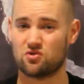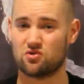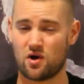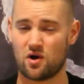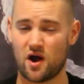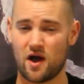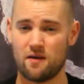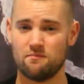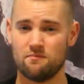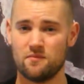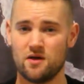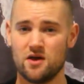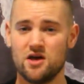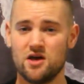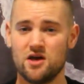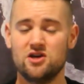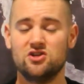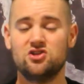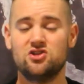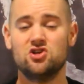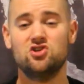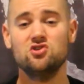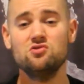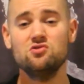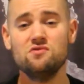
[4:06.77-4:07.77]
crime.
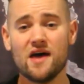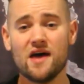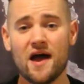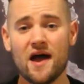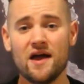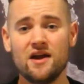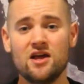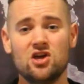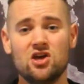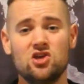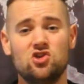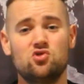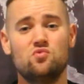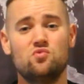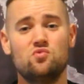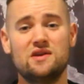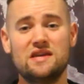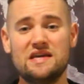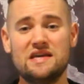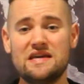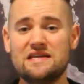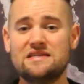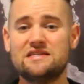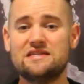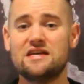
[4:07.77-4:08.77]
To do that, you
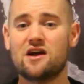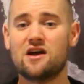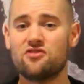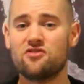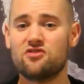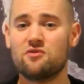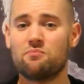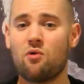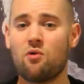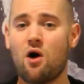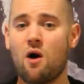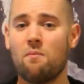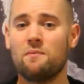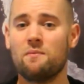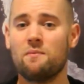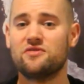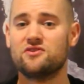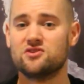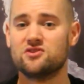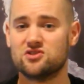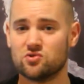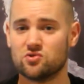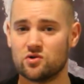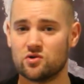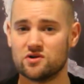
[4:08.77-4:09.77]
need to cut the problem at the
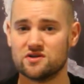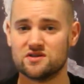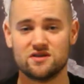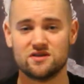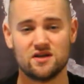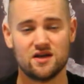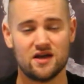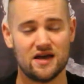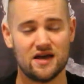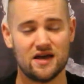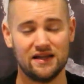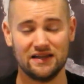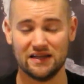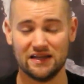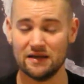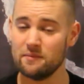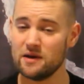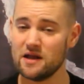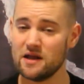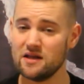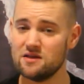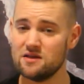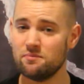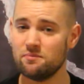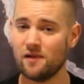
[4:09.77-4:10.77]
source.
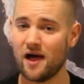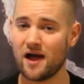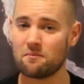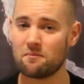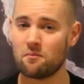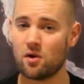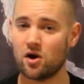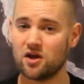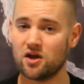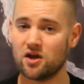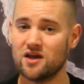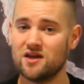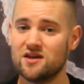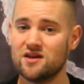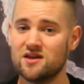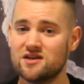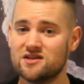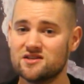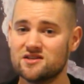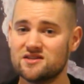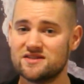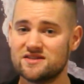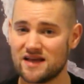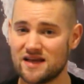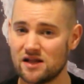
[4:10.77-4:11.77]
Eliminate the black market,
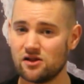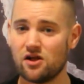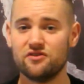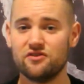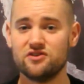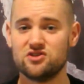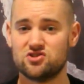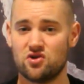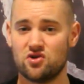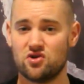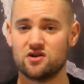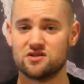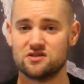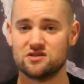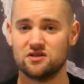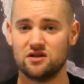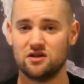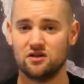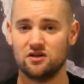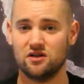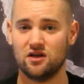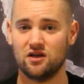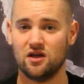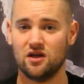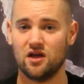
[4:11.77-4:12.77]
sell all these drugs
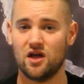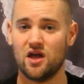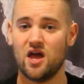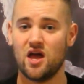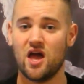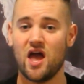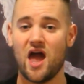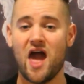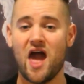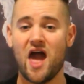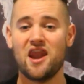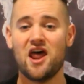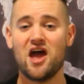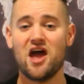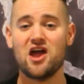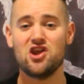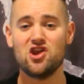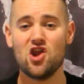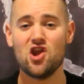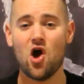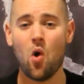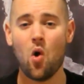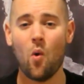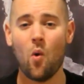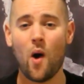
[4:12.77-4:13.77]
legally. And I
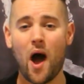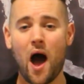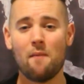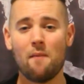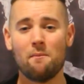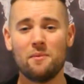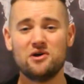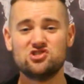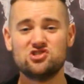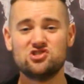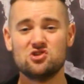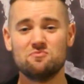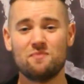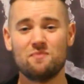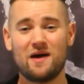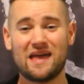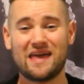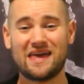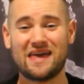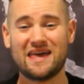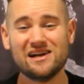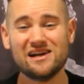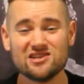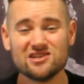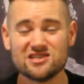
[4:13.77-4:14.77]
know how much it might
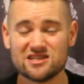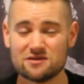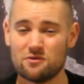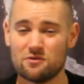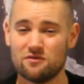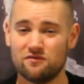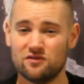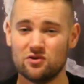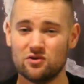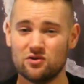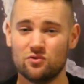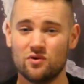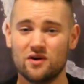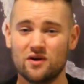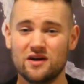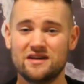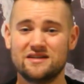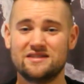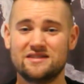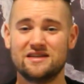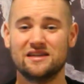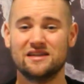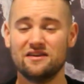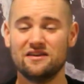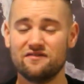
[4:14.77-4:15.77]
kill some of you
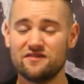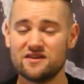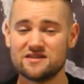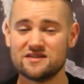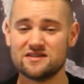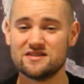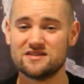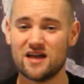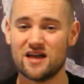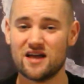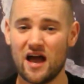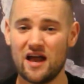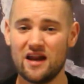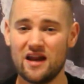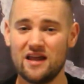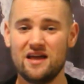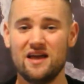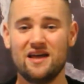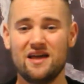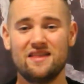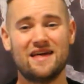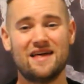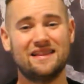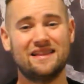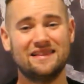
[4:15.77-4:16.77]
to live in a
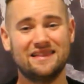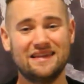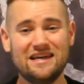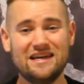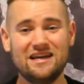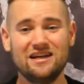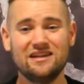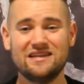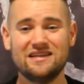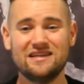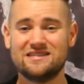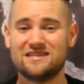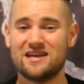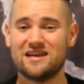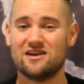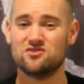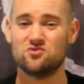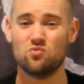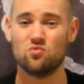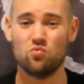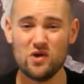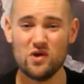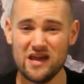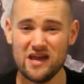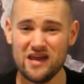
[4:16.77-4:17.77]
society that legally sells
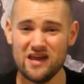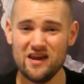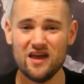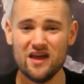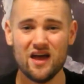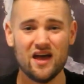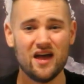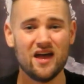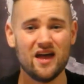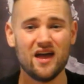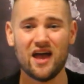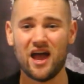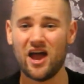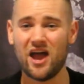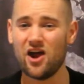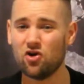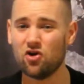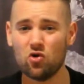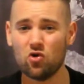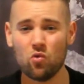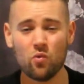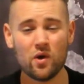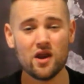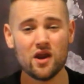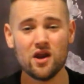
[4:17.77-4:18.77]
weed,
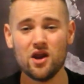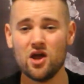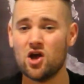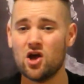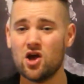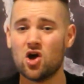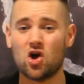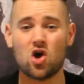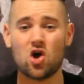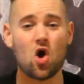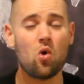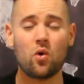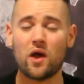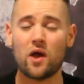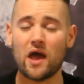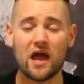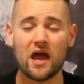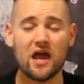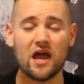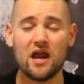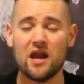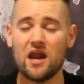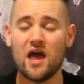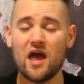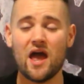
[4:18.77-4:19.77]
heroin,
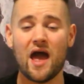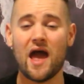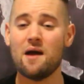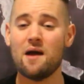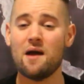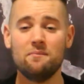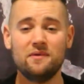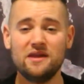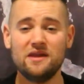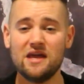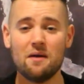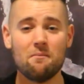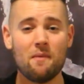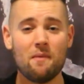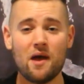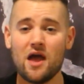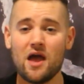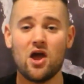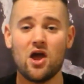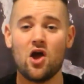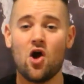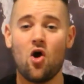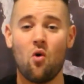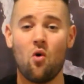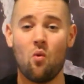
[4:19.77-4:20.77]
cocaine,
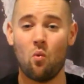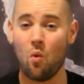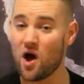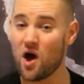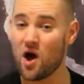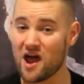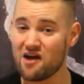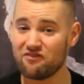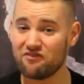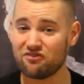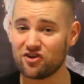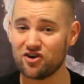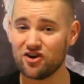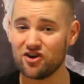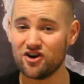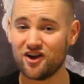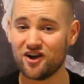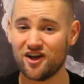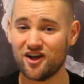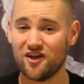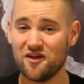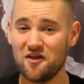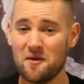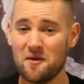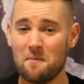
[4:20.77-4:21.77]
MDMA, whatever,
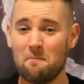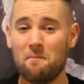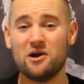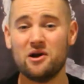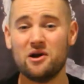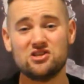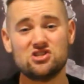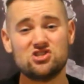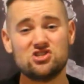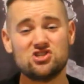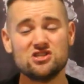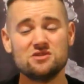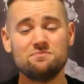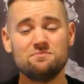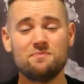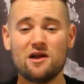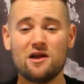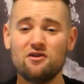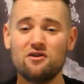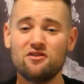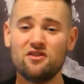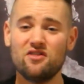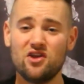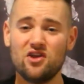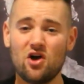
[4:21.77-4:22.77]
but it's just
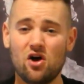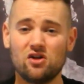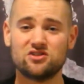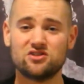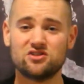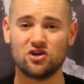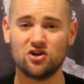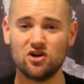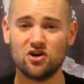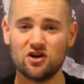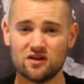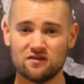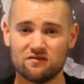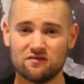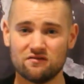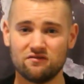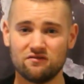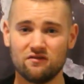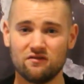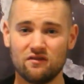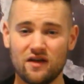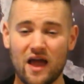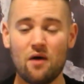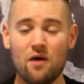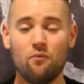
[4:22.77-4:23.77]
better than the alternative.
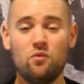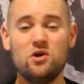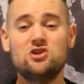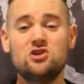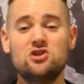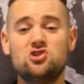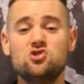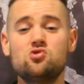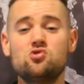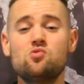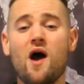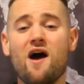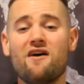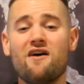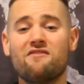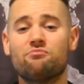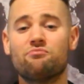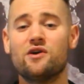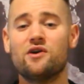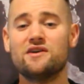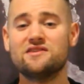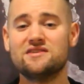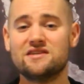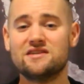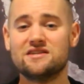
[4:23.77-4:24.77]
And we do have
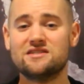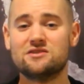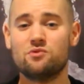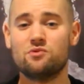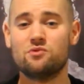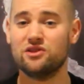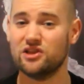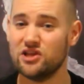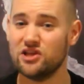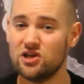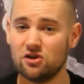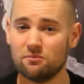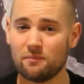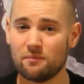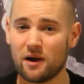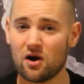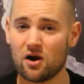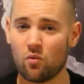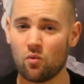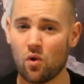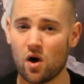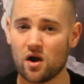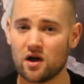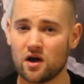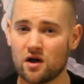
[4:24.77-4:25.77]
precedents with legal
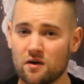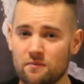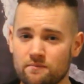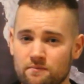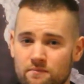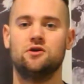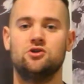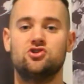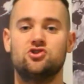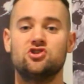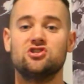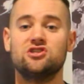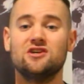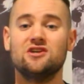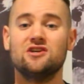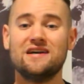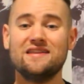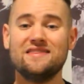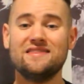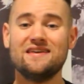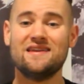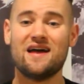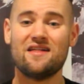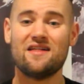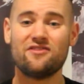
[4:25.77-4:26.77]
marijuana. Just look
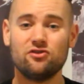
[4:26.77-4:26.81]
at the